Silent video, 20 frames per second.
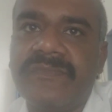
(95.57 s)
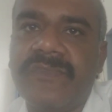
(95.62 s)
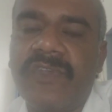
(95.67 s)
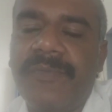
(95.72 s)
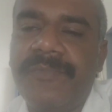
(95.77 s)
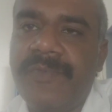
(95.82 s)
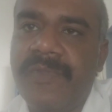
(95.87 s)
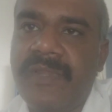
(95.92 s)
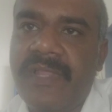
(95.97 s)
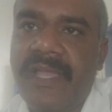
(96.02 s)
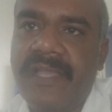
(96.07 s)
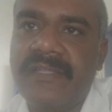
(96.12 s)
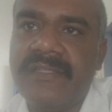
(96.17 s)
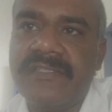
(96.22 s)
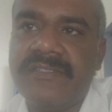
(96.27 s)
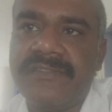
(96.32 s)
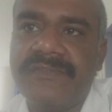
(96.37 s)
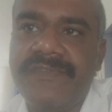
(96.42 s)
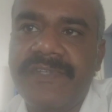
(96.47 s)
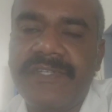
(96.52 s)
hope you like
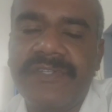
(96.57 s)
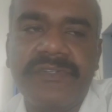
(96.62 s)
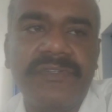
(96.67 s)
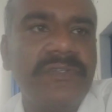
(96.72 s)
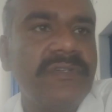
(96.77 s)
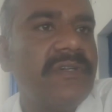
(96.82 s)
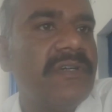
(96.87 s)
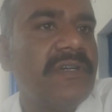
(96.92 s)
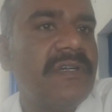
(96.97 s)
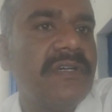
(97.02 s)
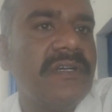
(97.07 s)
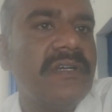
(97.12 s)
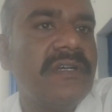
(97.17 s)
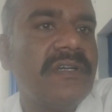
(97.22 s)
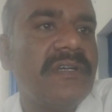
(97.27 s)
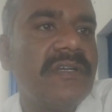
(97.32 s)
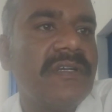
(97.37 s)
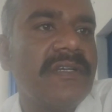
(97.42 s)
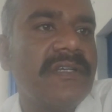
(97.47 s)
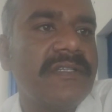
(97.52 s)
this video
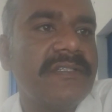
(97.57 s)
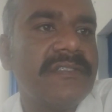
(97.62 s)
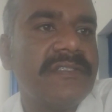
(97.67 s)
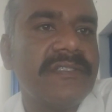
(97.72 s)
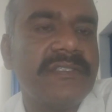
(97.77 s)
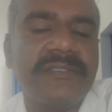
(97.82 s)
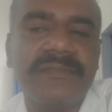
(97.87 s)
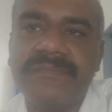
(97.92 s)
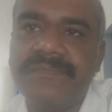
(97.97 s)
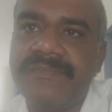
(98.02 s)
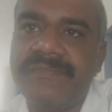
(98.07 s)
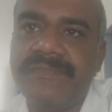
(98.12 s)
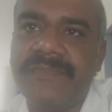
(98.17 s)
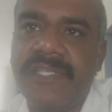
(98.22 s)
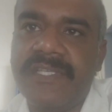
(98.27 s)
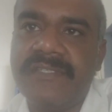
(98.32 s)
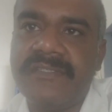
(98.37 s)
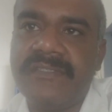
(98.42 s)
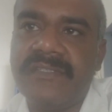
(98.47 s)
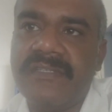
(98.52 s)
and
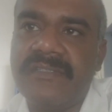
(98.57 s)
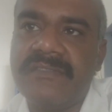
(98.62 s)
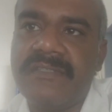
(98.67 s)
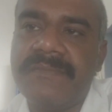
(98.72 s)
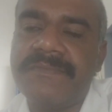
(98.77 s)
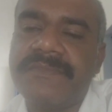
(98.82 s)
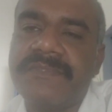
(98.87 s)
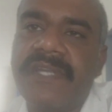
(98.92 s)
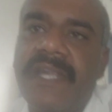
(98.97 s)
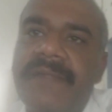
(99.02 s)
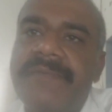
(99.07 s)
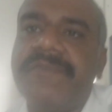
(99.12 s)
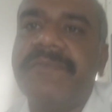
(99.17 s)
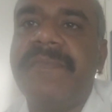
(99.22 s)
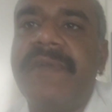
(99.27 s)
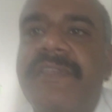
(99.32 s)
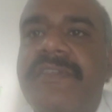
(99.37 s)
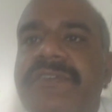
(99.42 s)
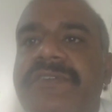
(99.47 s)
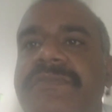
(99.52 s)
please subscribe to
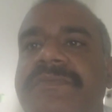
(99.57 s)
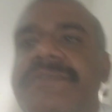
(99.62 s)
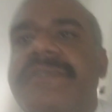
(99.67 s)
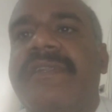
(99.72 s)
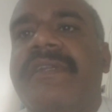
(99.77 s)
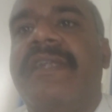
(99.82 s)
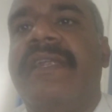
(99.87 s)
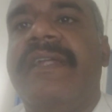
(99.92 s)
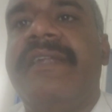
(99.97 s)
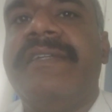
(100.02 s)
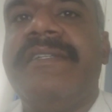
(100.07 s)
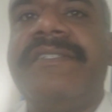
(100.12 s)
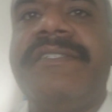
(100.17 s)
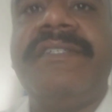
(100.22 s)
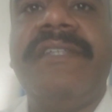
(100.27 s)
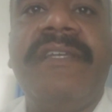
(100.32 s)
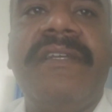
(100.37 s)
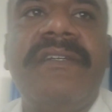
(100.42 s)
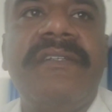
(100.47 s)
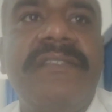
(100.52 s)
my youtube channel and share